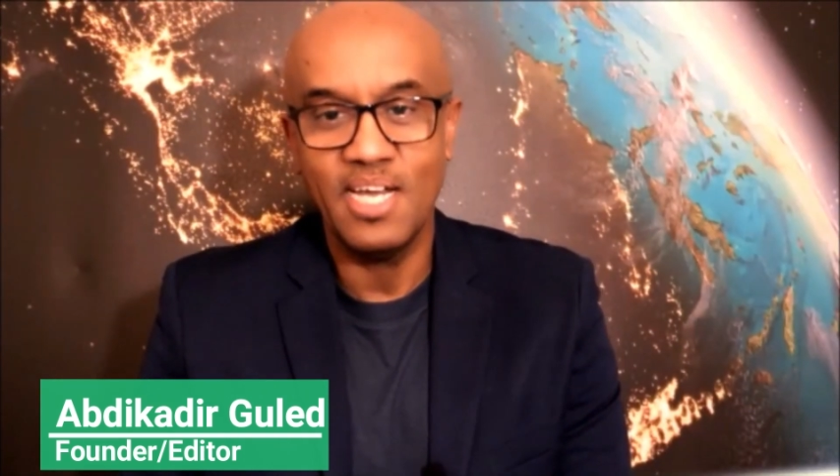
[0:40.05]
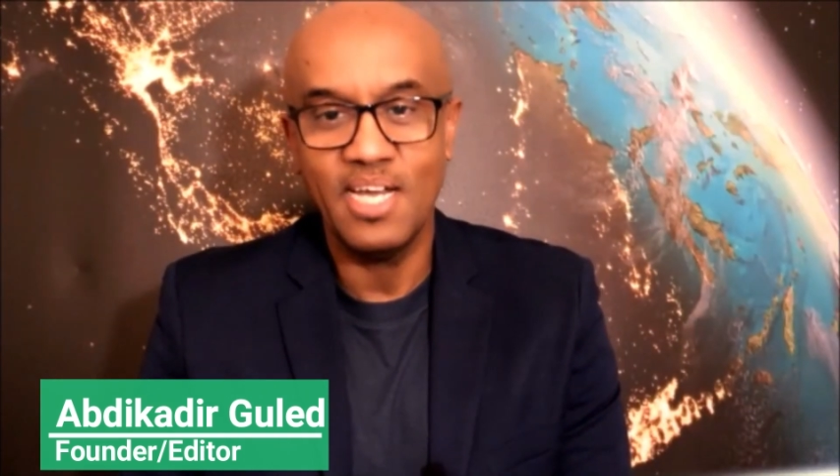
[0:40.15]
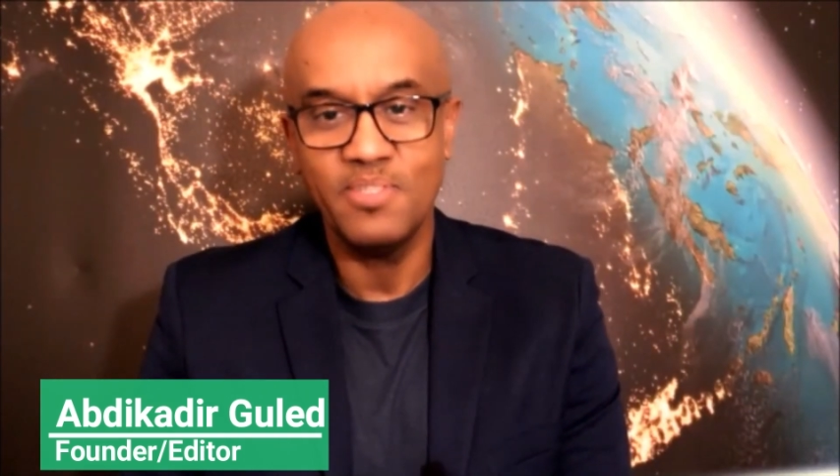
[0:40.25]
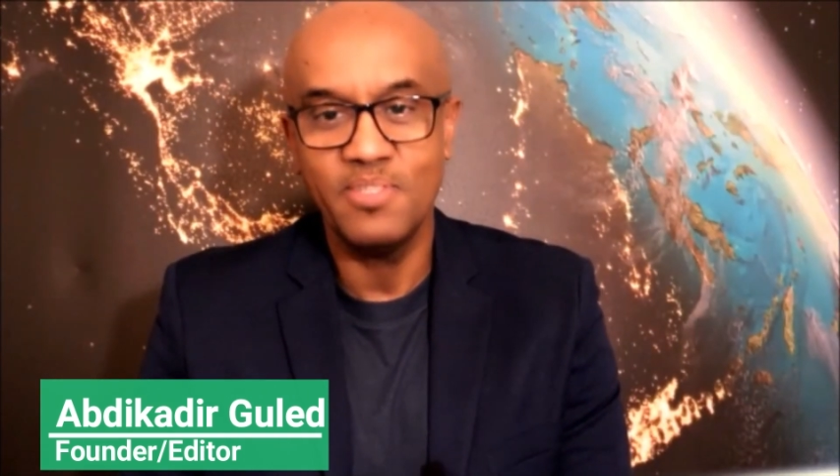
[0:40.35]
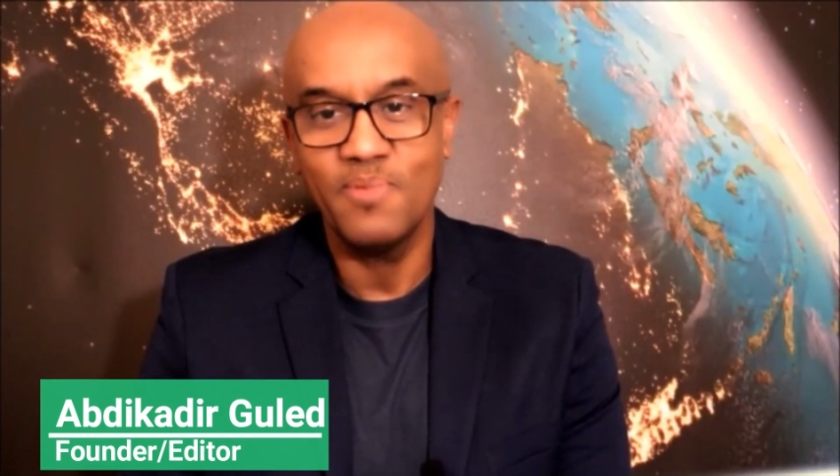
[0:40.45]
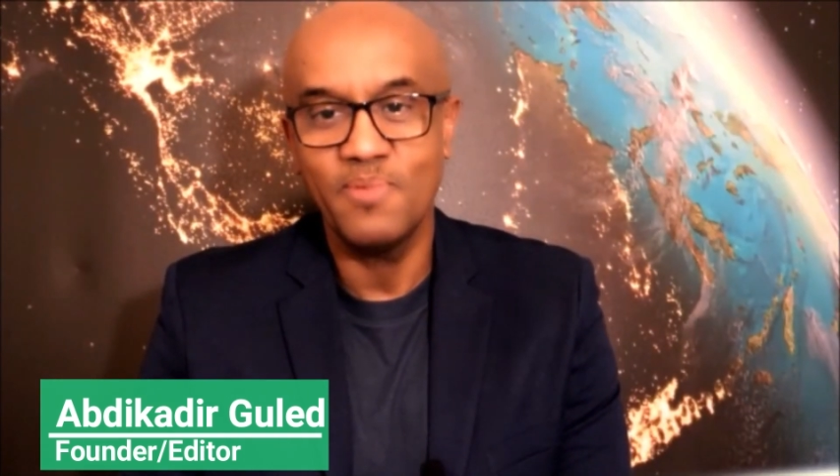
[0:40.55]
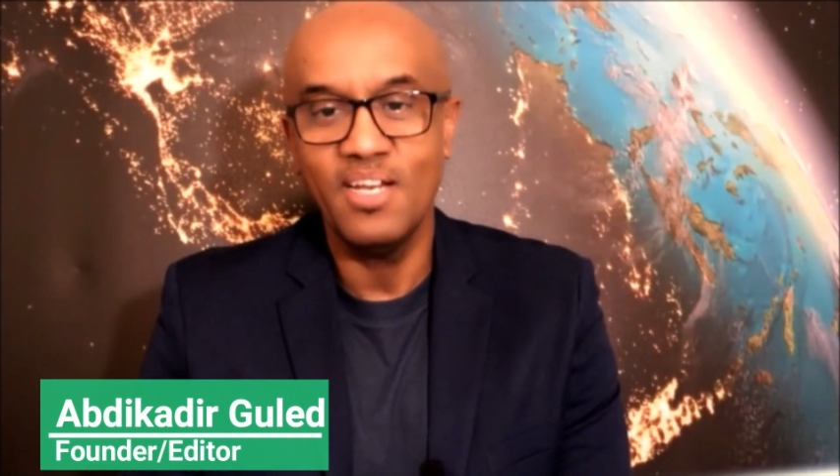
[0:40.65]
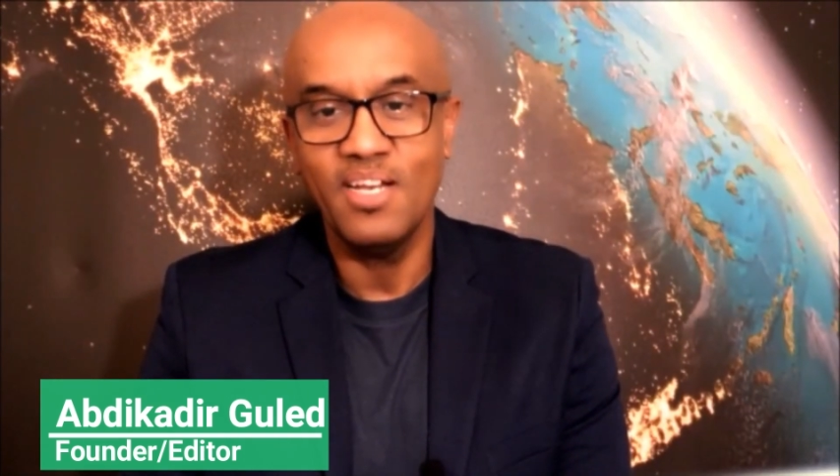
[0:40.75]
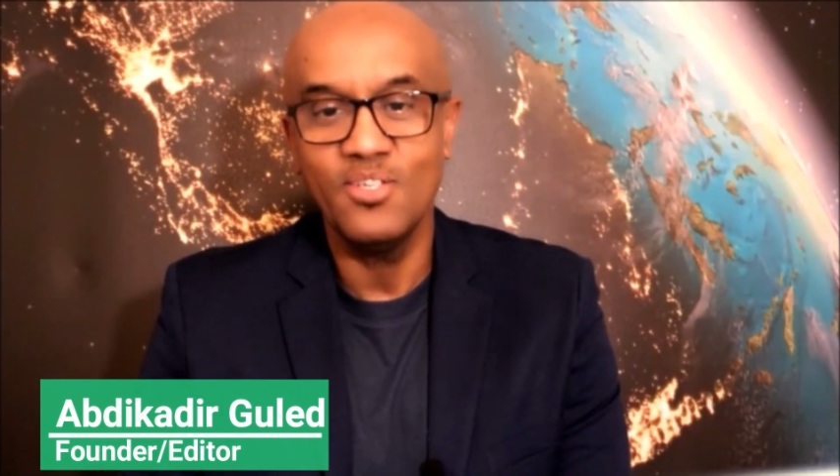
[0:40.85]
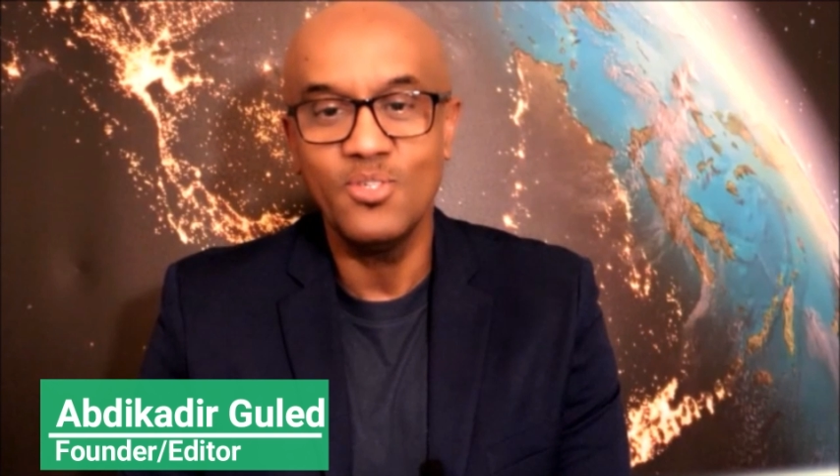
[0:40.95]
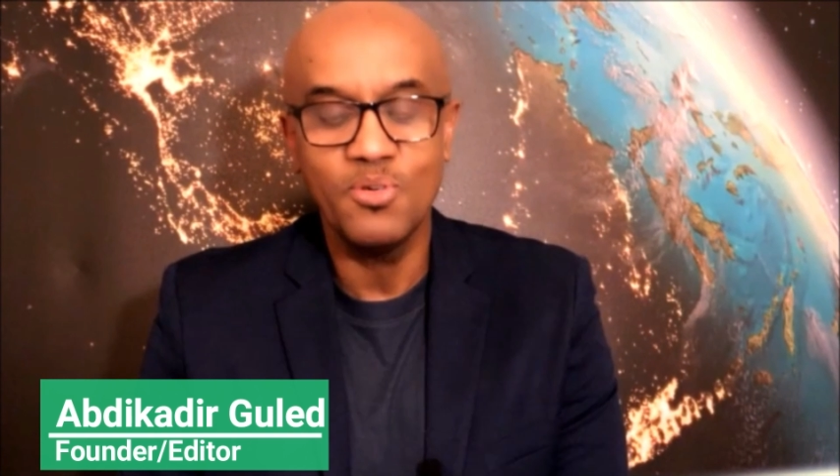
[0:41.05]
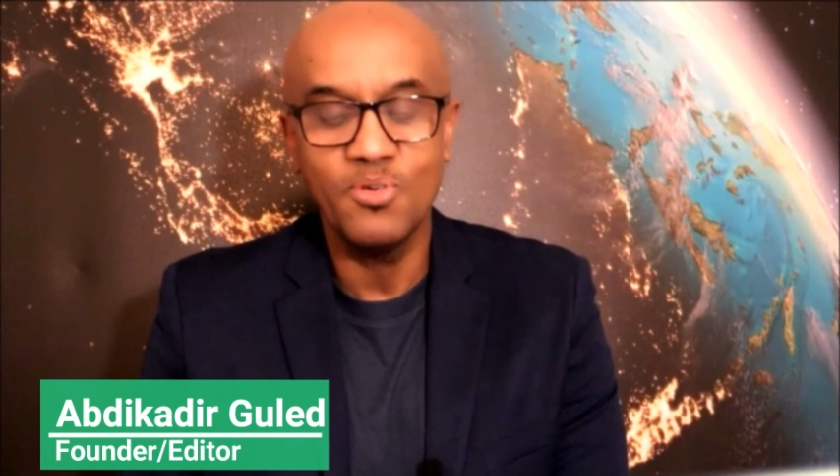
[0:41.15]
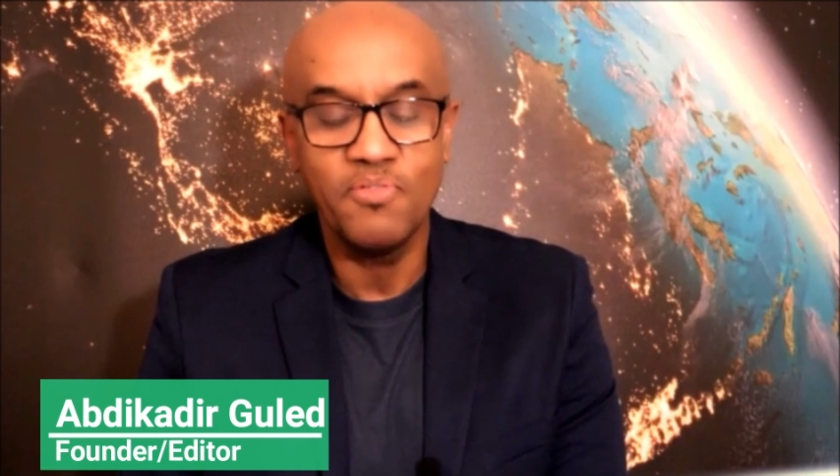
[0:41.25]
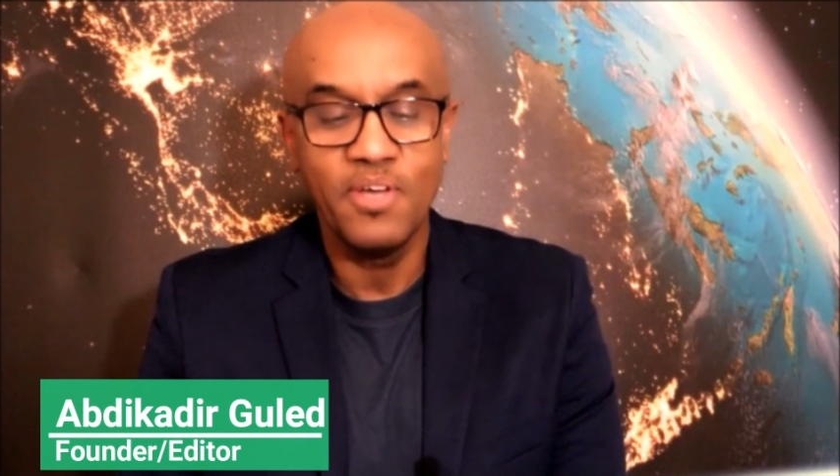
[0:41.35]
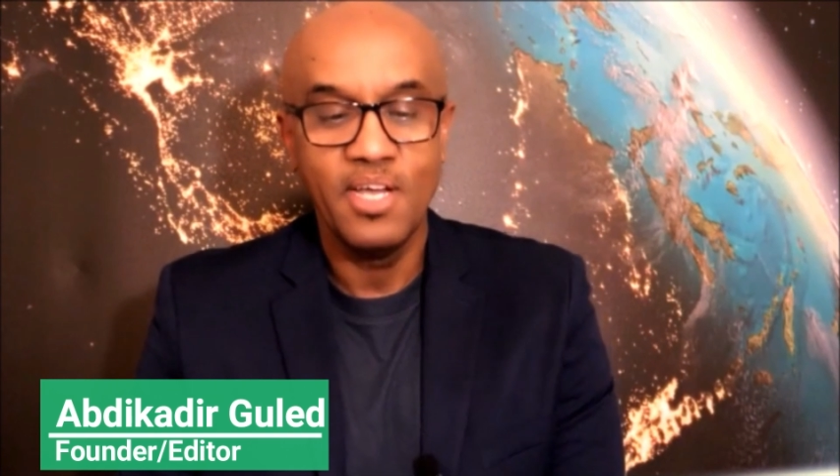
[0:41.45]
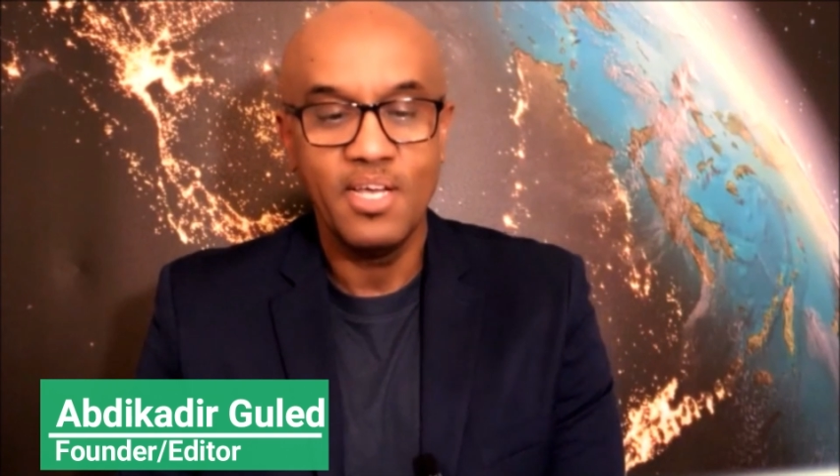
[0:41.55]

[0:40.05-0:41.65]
Ahmed Ismail Yusuf.